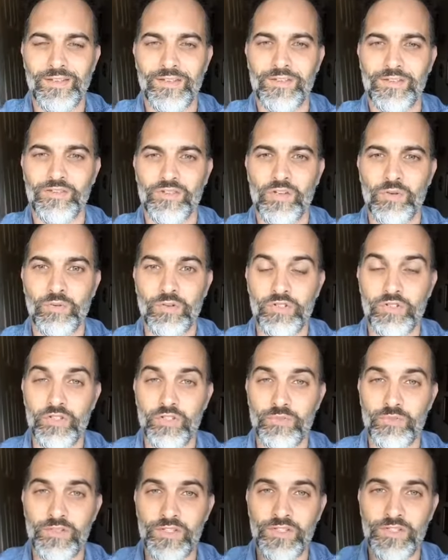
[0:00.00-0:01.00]
So what
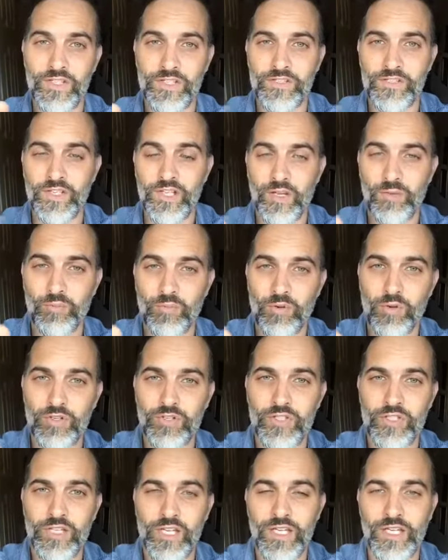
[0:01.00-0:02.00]
you're resisting and
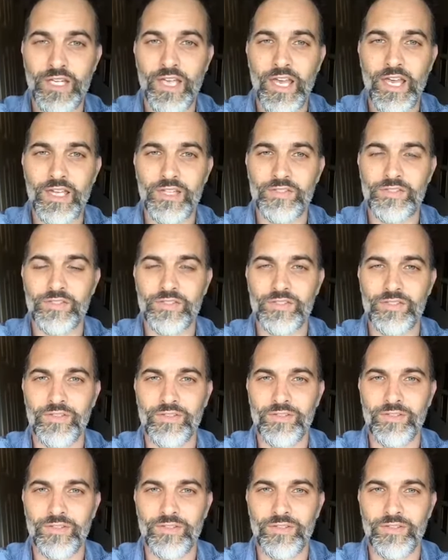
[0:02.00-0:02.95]
pushing against,